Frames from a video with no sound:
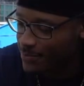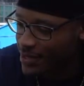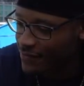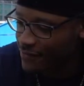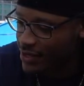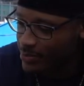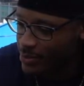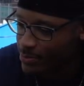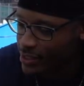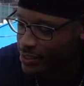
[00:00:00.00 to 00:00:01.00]
my family,
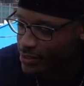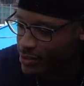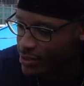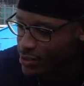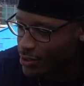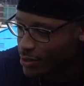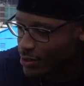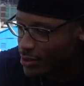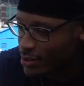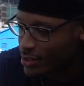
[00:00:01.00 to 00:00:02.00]
but, you know,
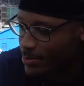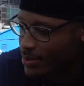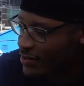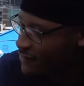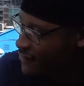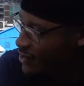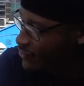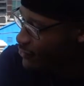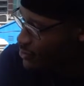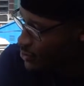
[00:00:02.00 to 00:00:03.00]
to benefit
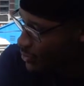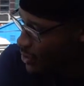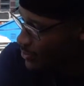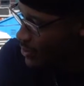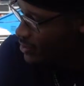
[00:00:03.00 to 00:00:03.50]
everyone's around me.